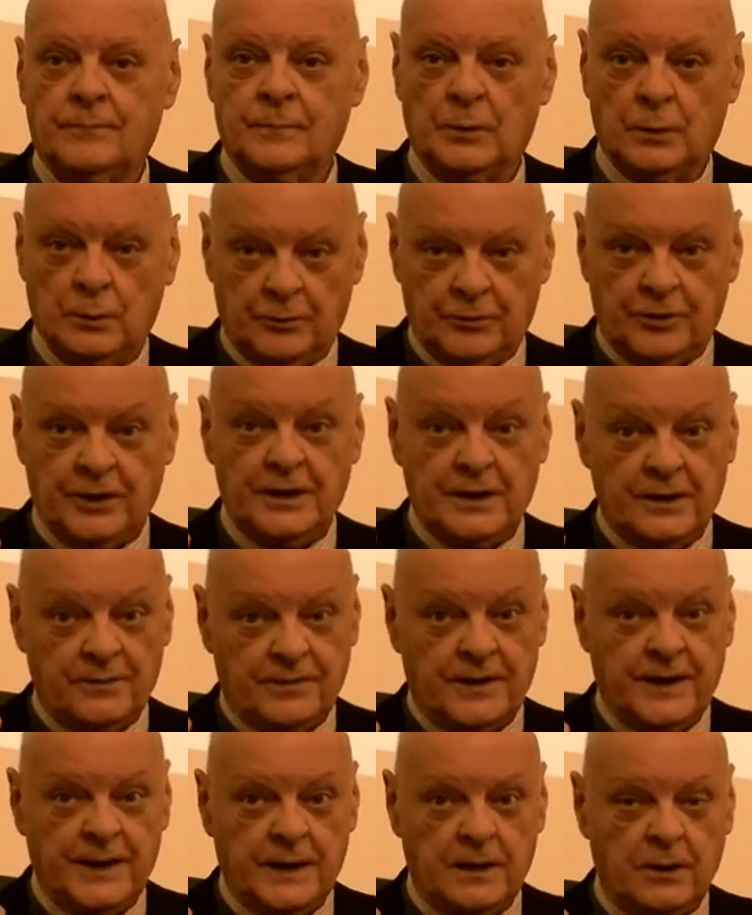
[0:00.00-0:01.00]
you'll see the
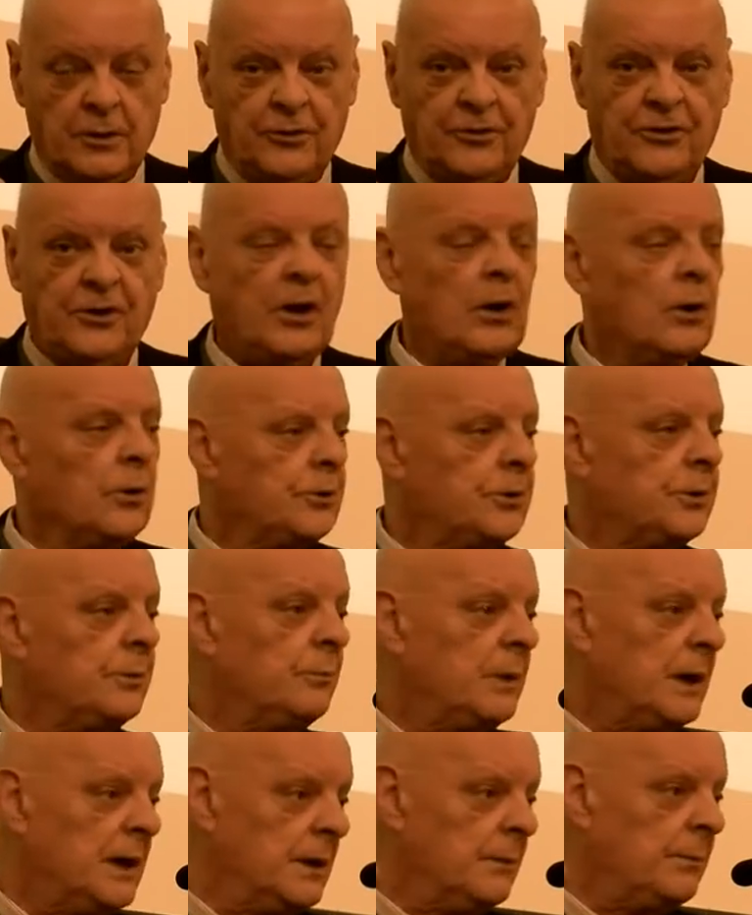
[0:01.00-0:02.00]
final
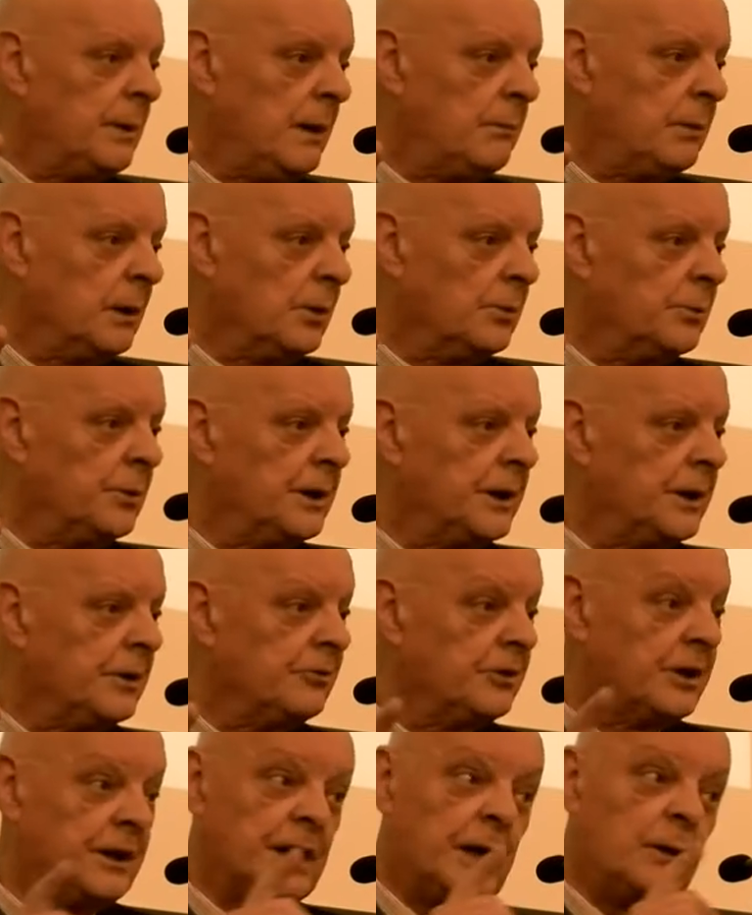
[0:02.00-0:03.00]
assault by the
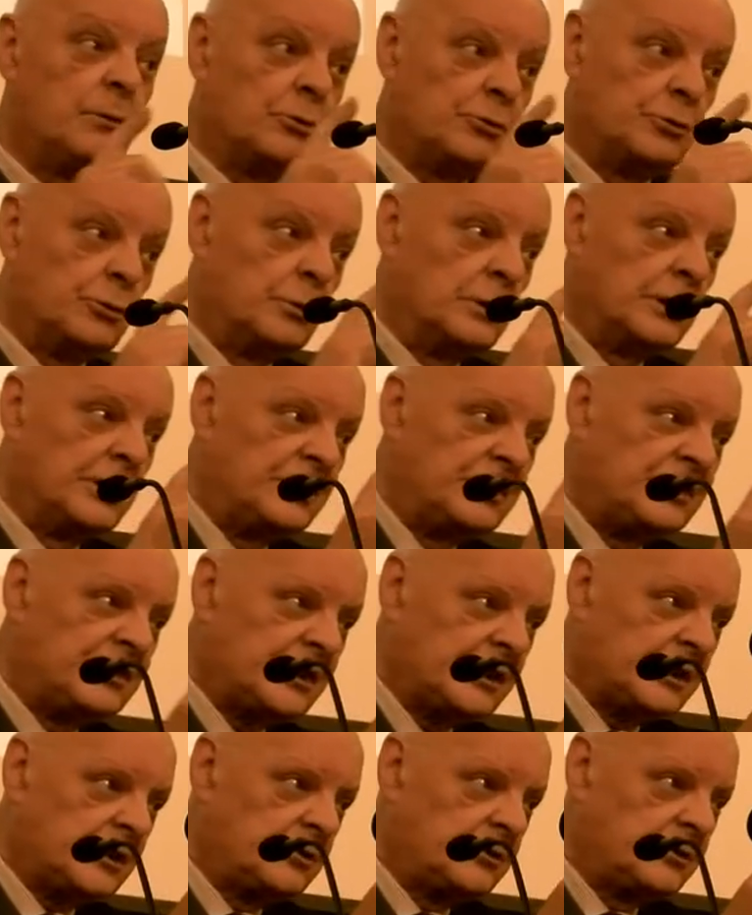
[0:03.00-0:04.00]
Babylonians, and that was only
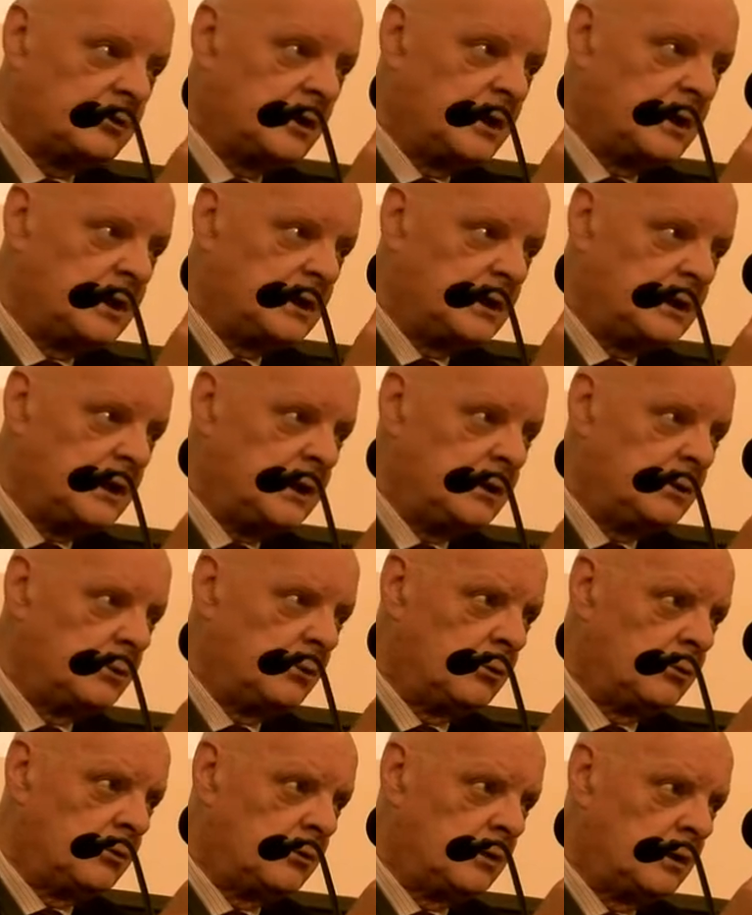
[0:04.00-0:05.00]
6
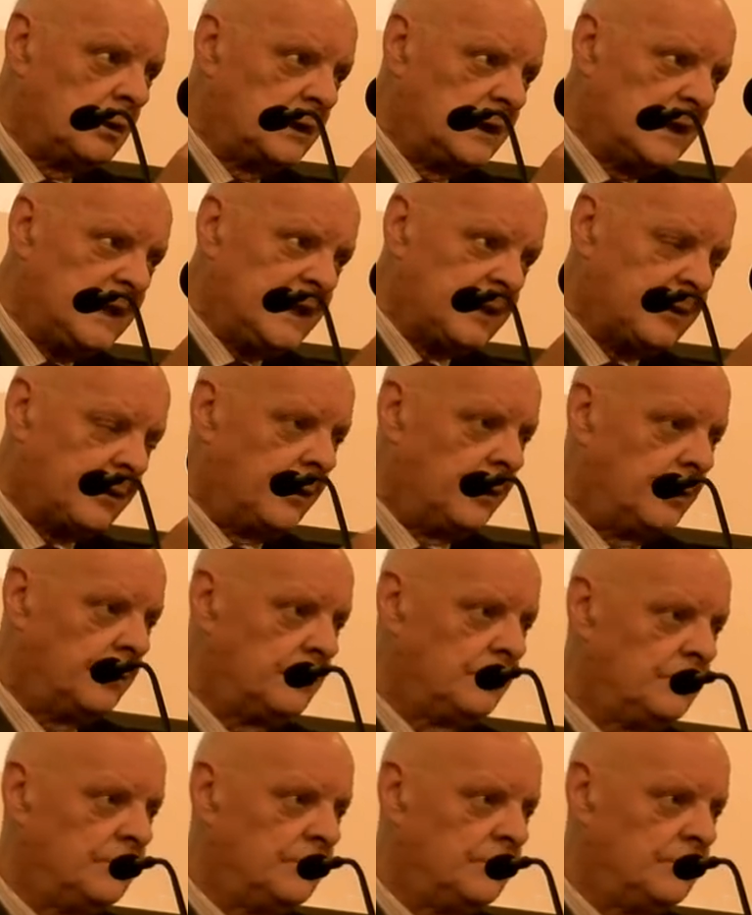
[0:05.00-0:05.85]
years later.